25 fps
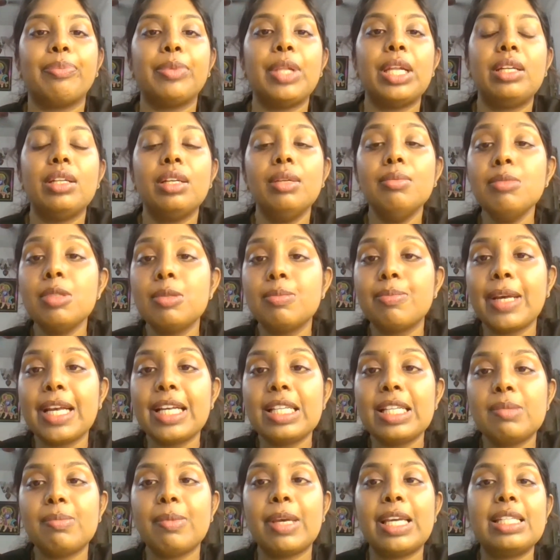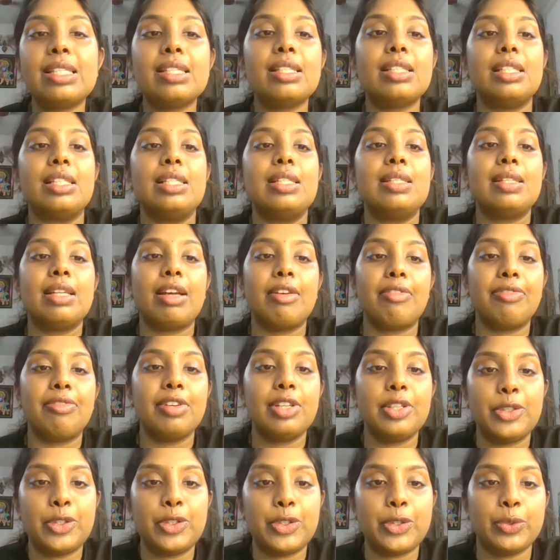The term space maintenance
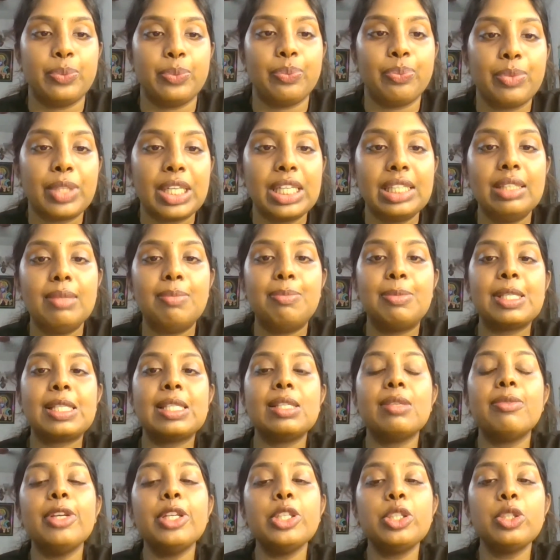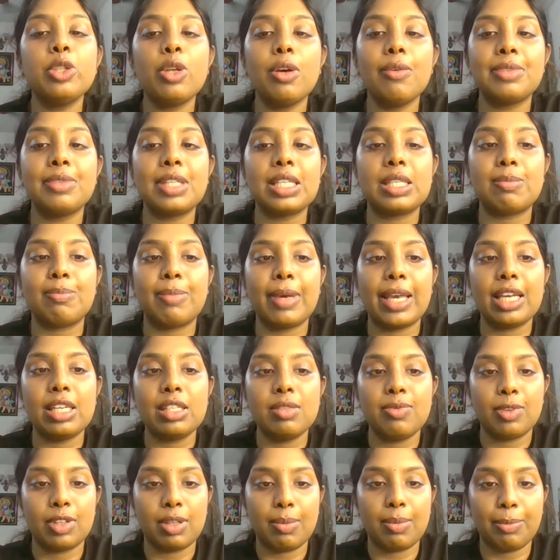refers to the preservation of the
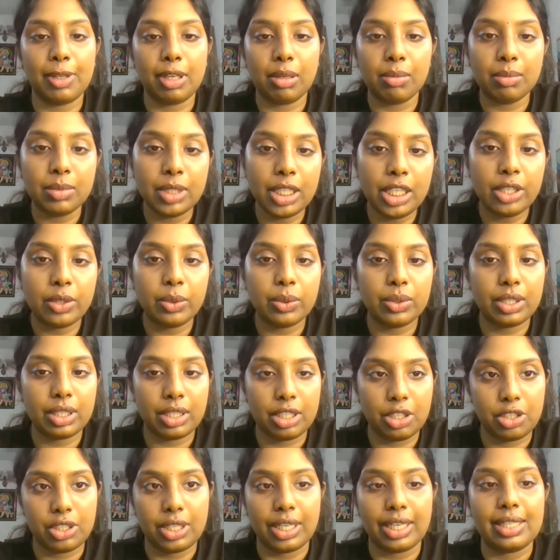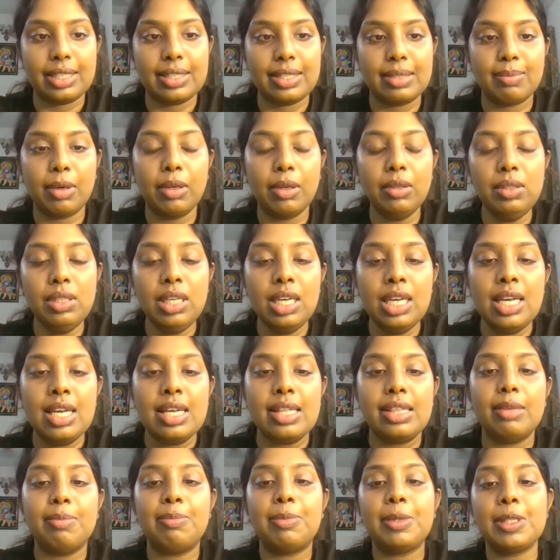space for the permanent tooth in a child's mouth,
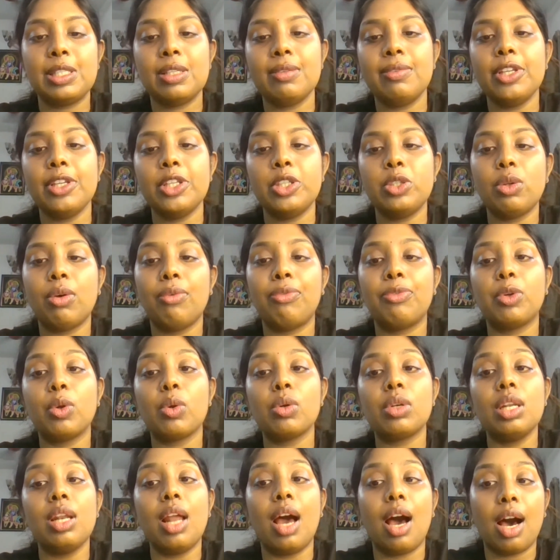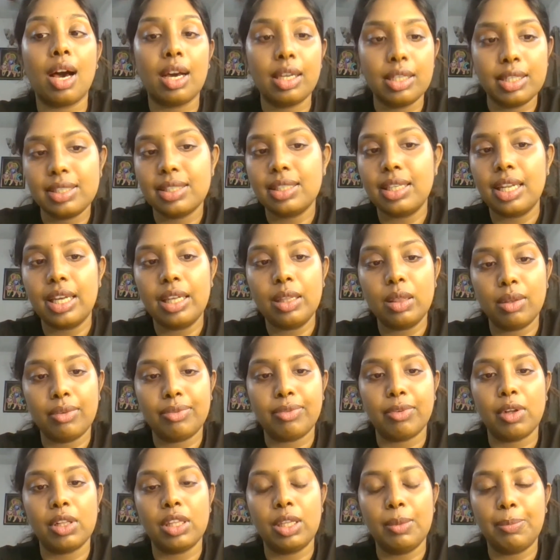the preservation of total arch length
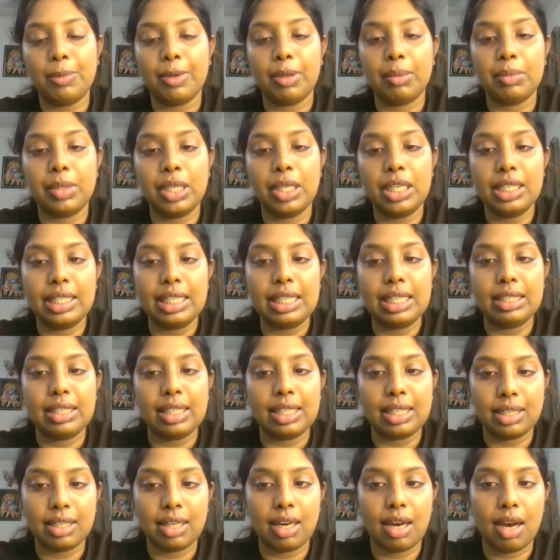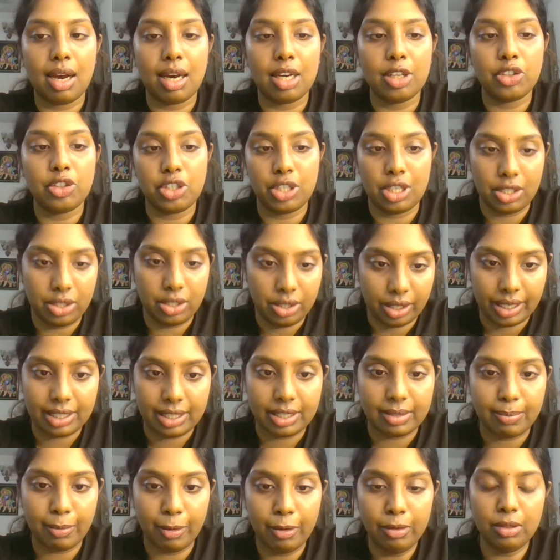of all the permanent teeth in the arch in a
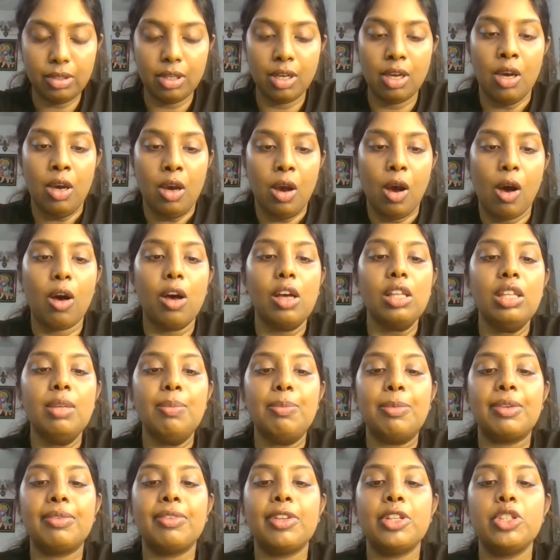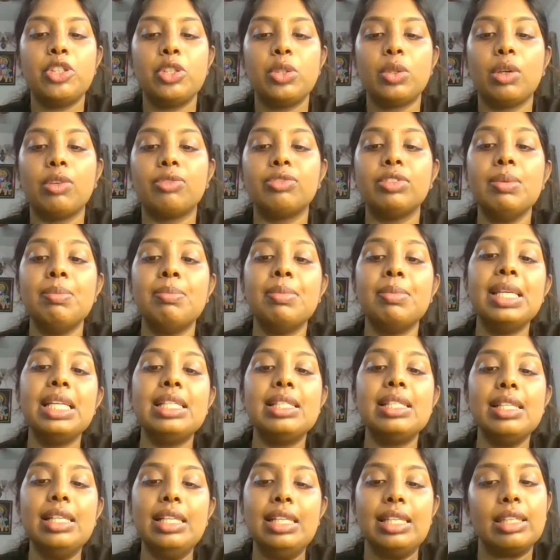child's mouth, or the prevention of the
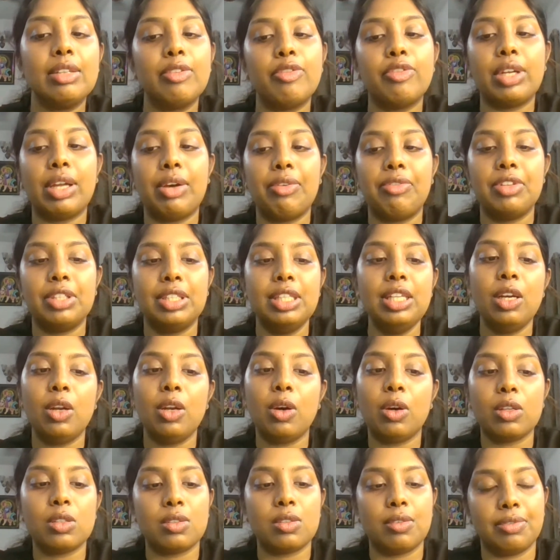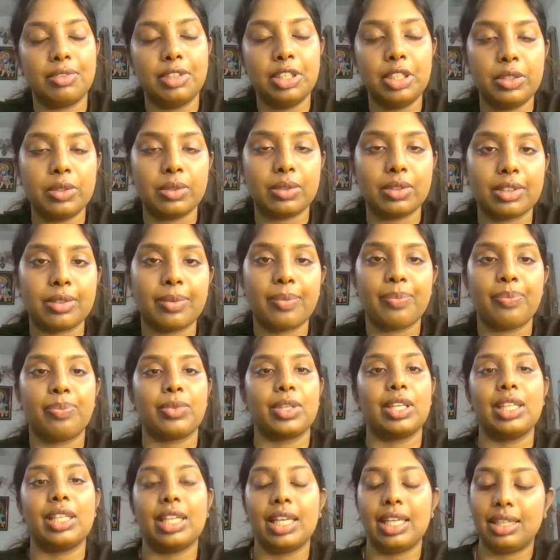mesial drift after the loss of the tooth.
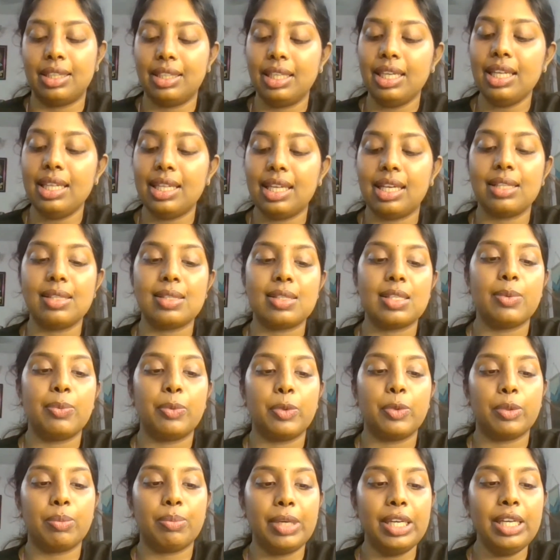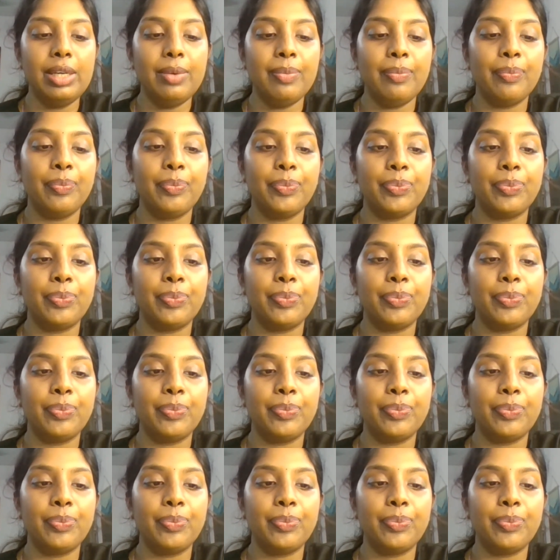And I think the answer would be